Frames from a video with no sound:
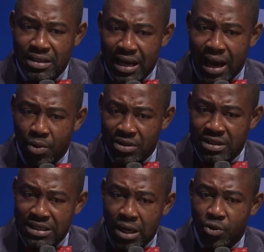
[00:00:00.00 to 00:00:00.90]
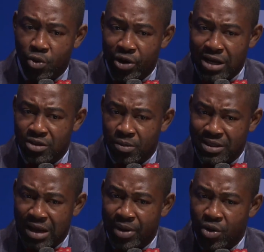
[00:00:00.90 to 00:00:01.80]
I was in South Korea some
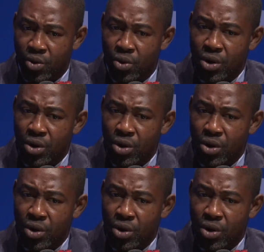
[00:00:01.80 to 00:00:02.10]
time ago.